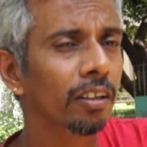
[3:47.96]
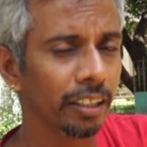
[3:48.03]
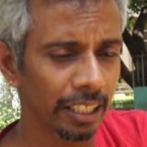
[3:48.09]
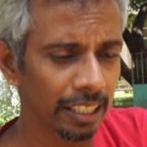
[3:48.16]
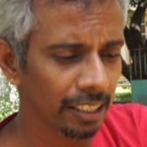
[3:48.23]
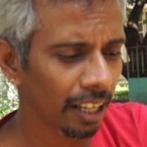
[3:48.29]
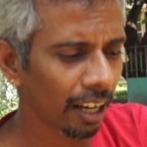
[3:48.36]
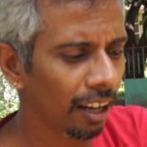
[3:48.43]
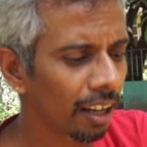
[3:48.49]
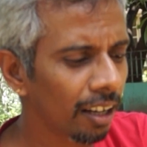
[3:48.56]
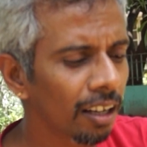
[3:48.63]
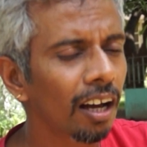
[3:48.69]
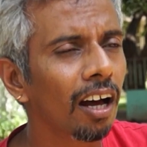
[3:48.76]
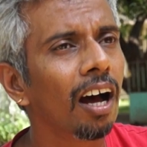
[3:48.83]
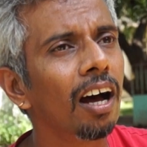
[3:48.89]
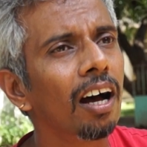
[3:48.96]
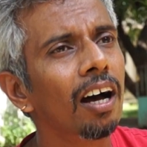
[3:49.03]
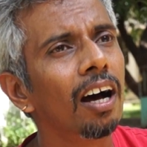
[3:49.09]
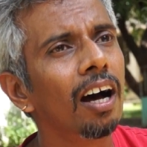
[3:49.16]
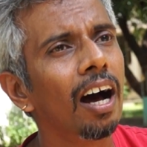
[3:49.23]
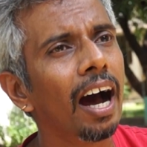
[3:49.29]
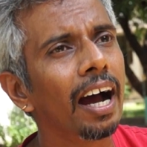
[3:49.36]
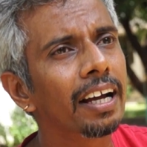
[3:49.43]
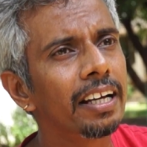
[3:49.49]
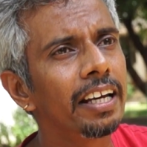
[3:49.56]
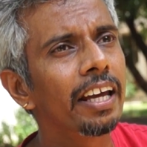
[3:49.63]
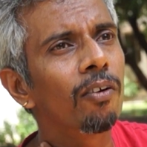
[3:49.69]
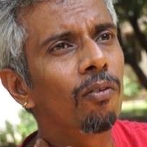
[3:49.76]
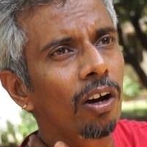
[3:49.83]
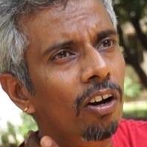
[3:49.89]
Indra,
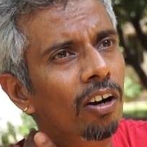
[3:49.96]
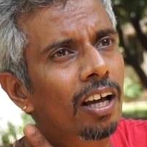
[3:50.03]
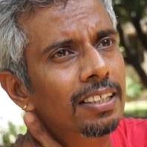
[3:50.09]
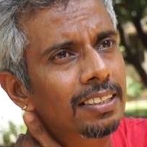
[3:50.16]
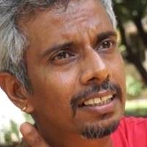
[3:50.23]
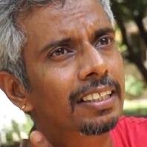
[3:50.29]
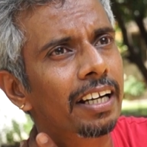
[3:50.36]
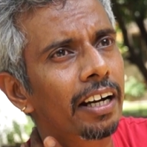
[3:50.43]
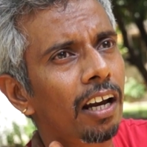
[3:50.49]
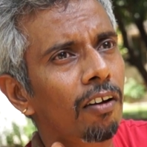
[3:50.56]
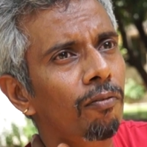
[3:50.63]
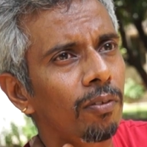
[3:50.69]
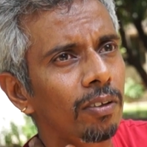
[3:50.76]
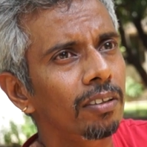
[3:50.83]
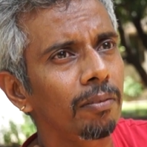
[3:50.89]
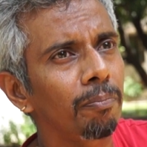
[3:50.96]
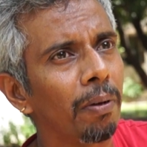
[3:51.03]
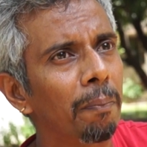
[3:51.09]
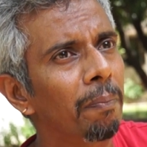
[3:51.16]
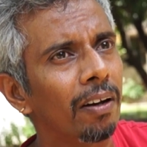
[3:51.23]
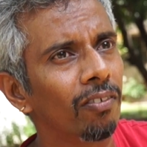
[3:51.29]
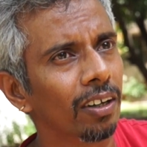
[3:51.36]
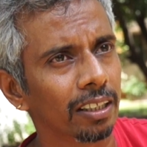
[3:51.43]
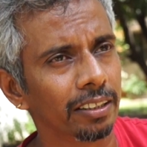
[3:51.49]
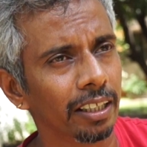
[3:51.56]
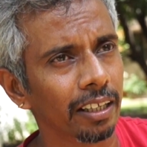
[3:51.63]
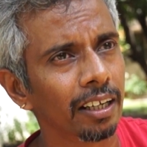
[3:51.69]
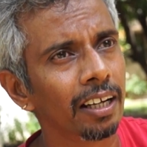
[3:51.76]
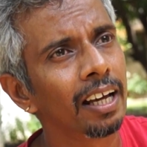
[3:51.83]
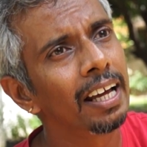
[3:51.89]
Agni, Varuna, such kind of people were there.
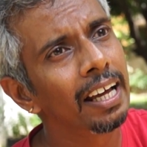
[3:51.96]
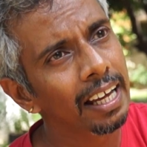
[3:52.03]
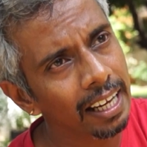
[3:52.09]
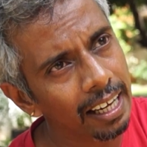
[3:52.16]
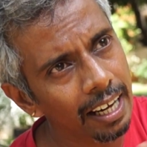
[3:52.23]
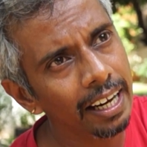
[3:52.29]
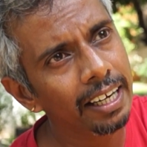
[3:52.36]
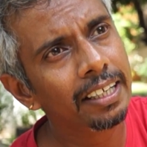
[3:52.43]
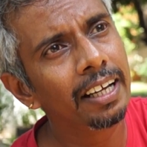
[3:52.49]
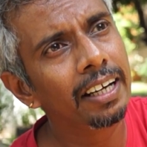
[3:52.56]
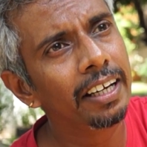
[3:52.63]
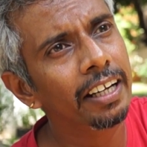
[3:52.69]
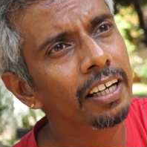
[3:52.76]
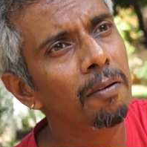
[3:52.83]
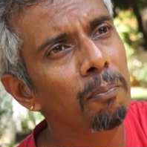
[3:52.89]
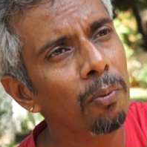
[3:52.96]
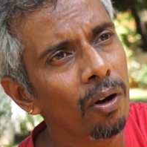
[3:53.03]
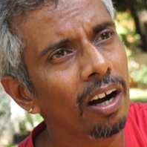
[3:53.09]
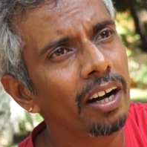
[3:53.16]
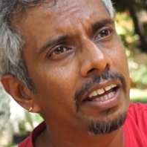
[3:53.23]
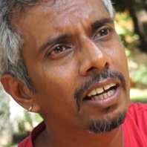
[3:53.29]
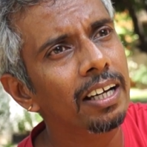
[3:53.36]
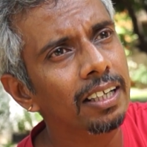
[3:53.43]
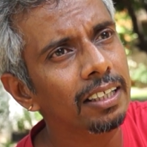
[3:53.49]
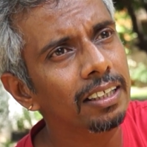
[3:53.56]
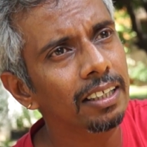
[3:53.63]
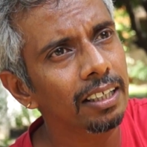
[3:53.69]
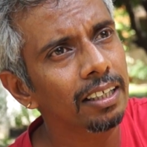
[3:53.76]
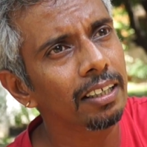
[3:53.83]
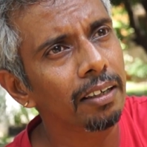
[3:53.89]
Later in Puranic
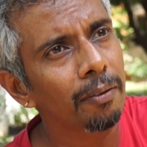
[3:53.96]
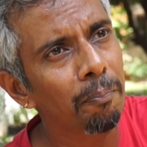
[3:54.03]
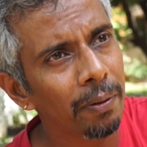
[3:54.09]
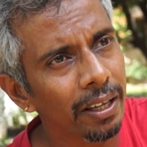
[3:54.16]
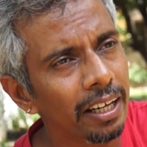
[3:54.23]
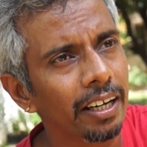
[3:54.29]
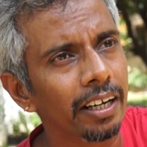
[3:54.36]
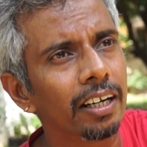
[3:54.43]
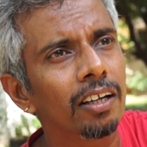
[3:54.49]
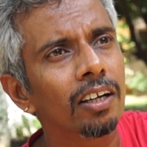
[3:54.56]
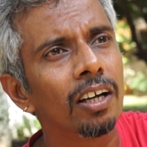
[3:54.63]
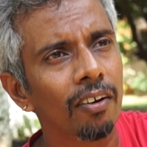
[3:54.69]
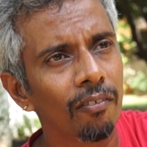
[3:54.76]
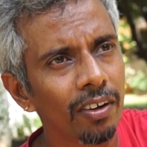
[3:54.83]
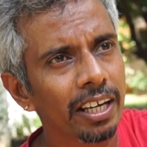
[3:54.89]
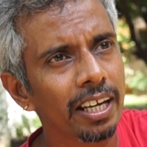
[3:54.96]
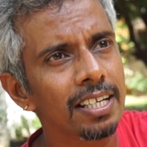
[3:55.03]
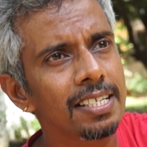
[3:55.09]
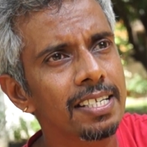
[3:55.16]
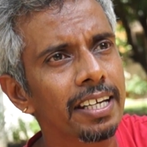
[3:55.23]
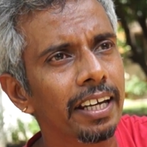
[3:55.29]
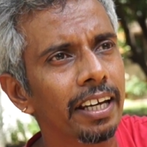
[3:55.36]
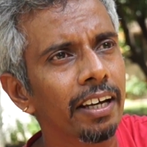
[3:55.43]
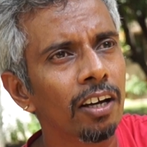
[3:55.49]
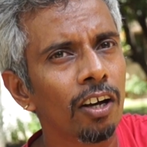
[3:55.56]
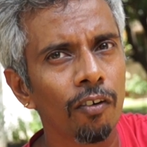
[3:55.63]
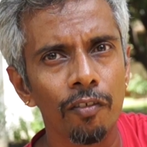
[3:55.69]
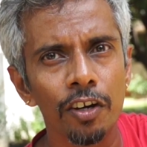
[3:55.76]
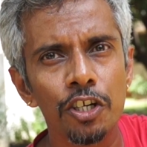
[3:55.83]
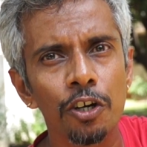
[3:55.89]
period, we can see
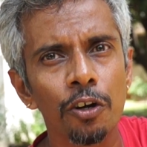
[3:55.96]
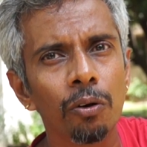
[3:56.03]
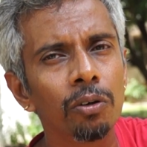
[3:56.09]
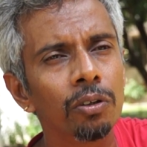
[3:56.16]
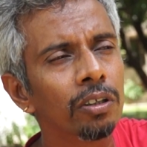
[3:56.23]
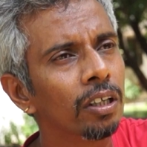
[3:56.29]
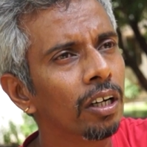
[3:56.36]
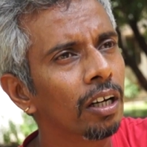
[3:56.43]
Vishnu,